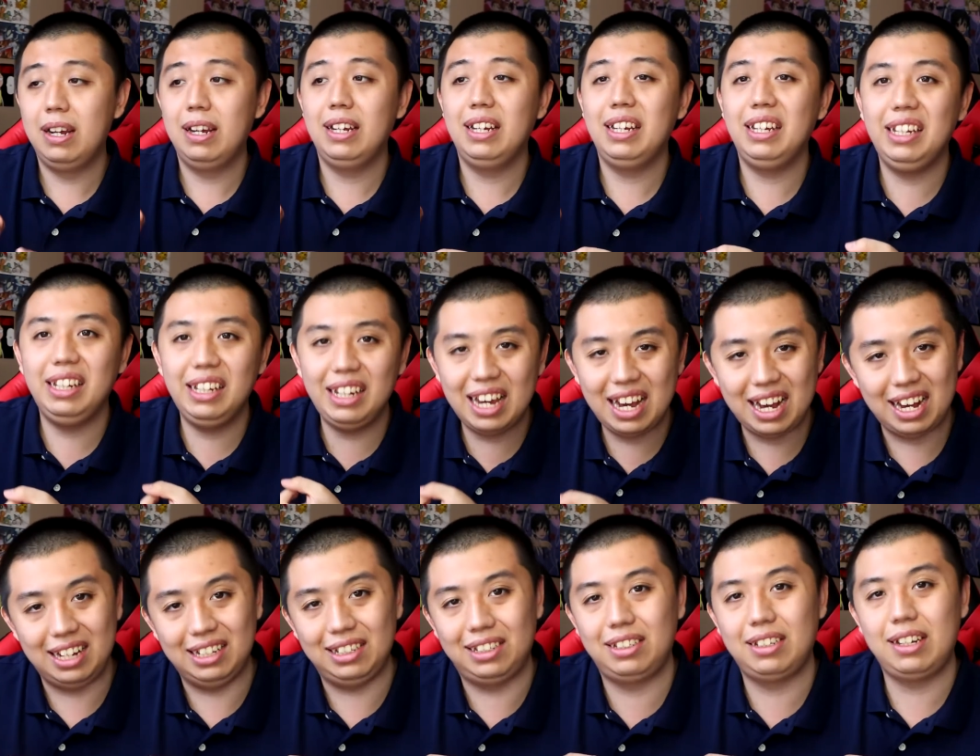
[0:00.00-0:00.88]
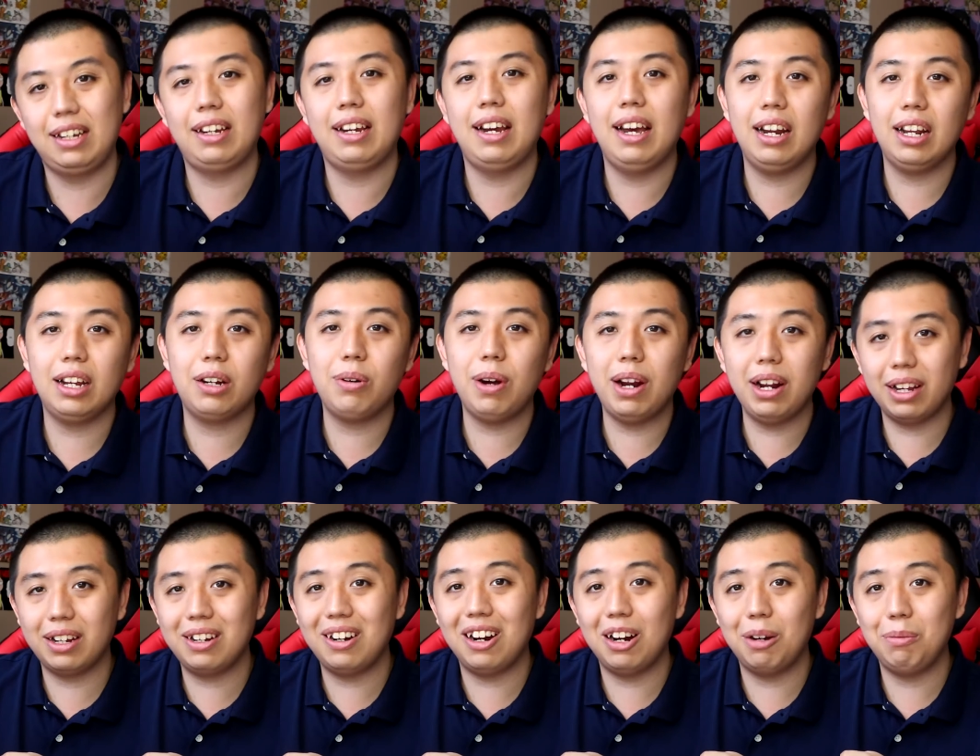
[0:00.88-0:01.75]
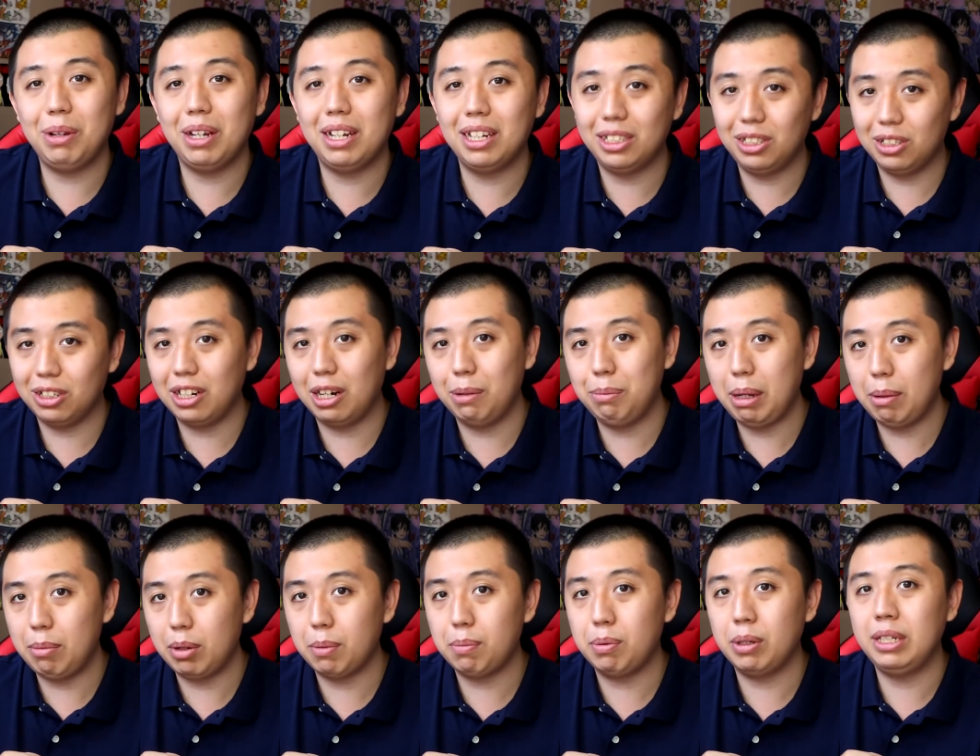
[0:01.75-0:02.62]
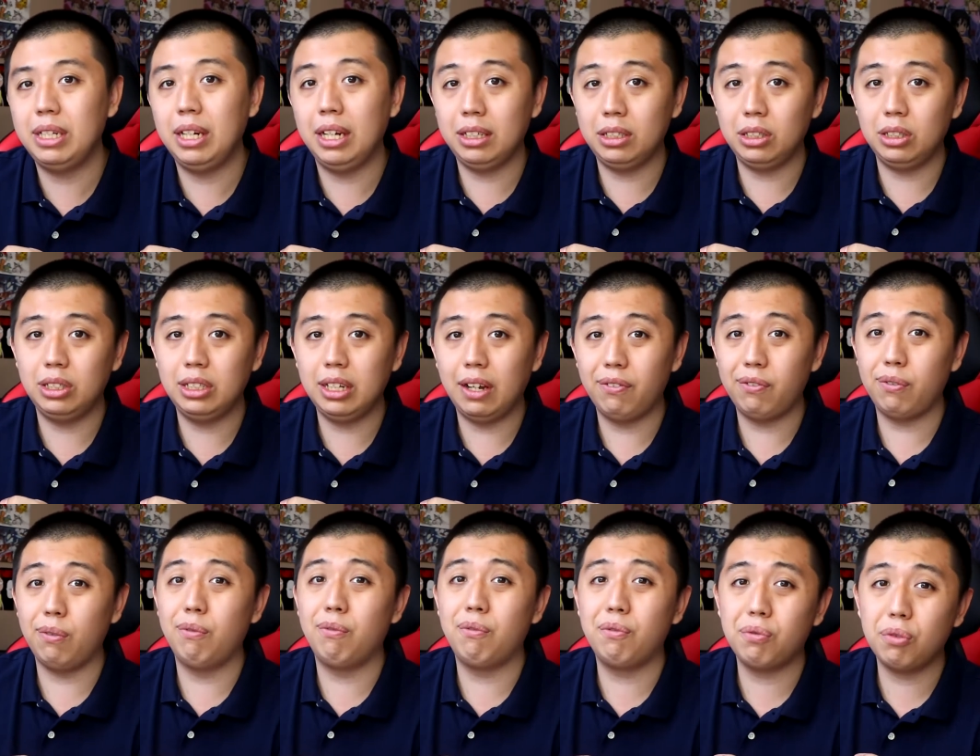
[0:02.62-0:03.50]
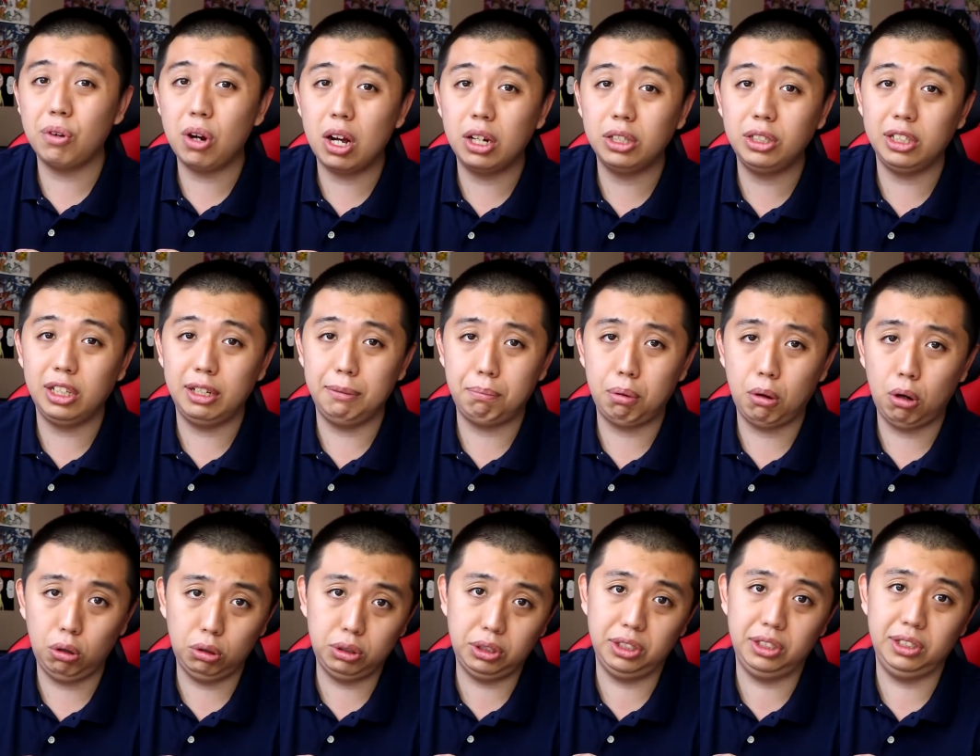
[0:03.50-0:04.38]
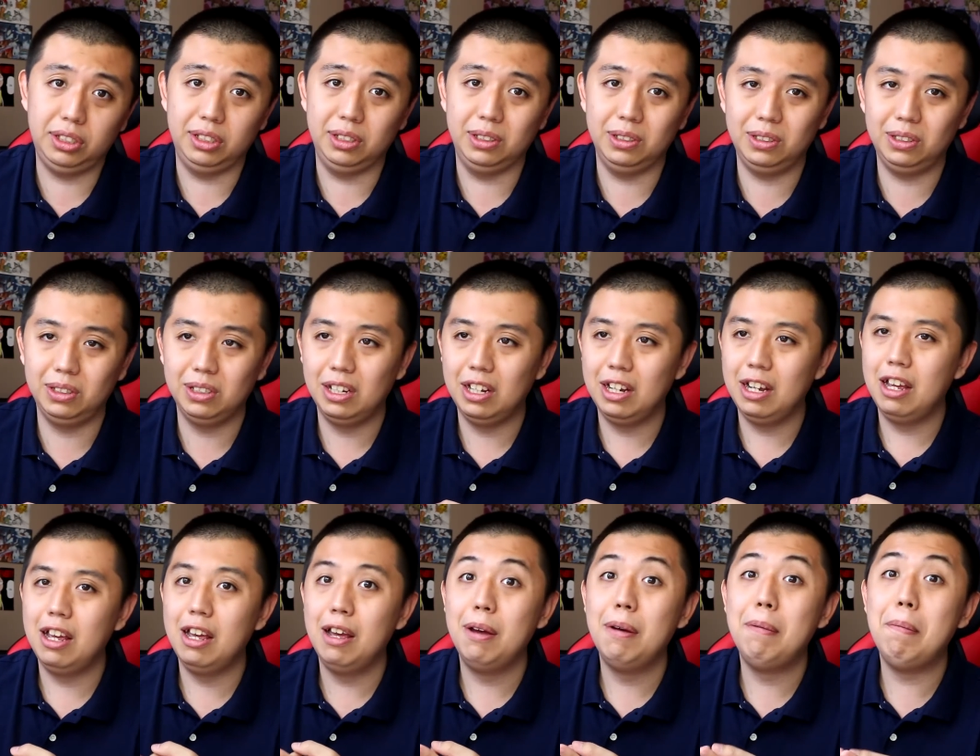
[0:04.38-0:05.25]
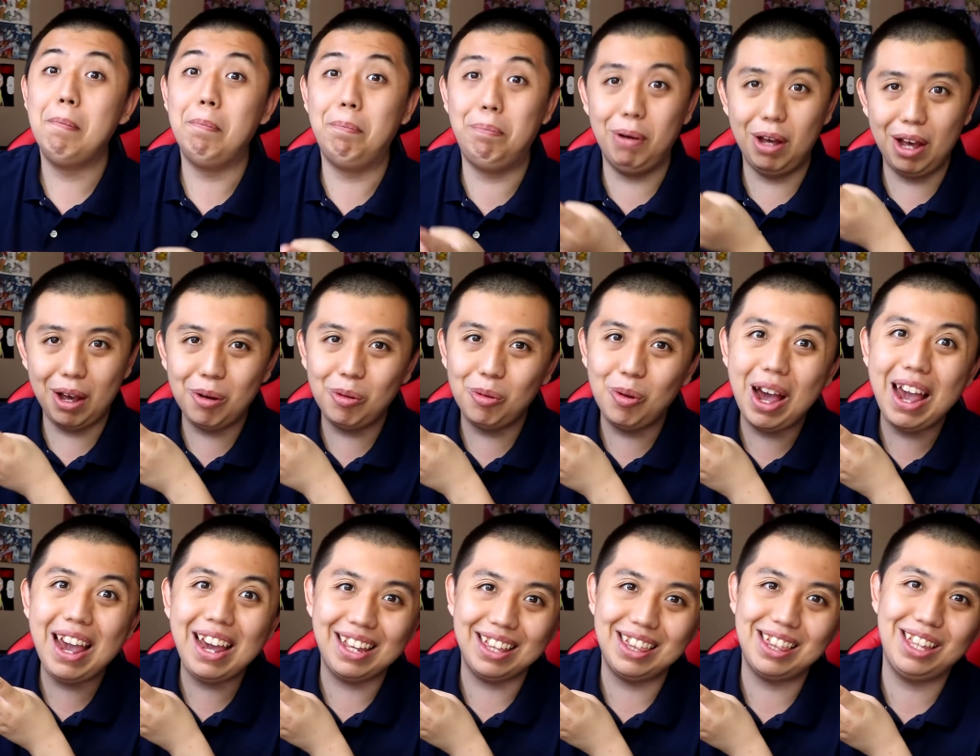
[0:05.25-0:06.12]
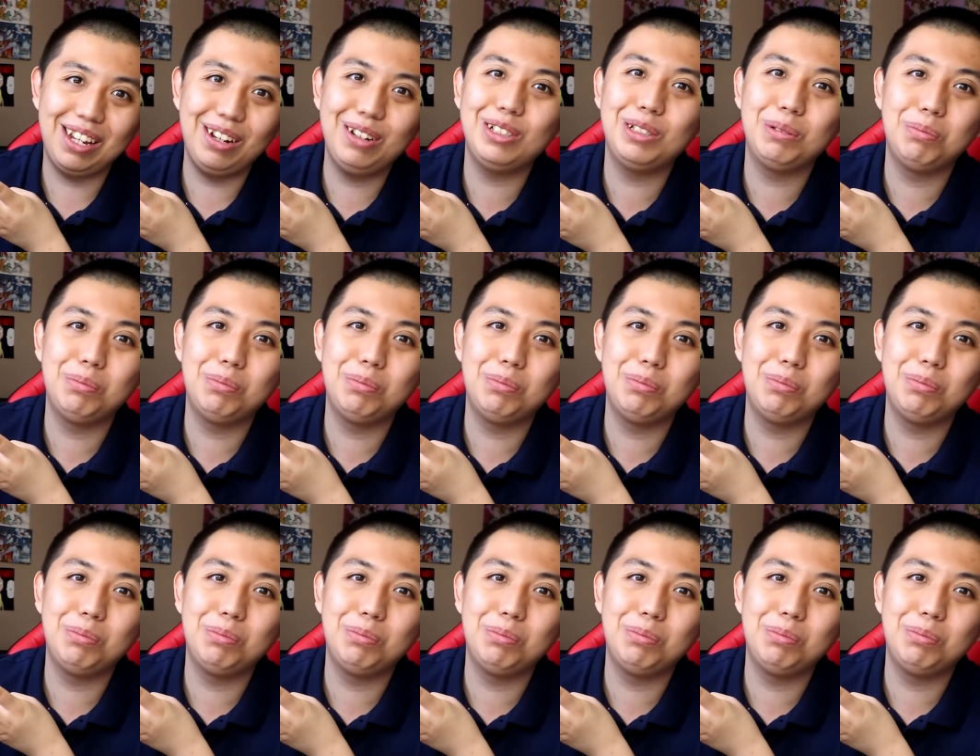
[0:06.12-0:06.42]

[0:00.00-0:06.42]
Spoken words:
Yes, get a credit card because you're going to be able to protect yourself from fraudulent purchases. But wait, there's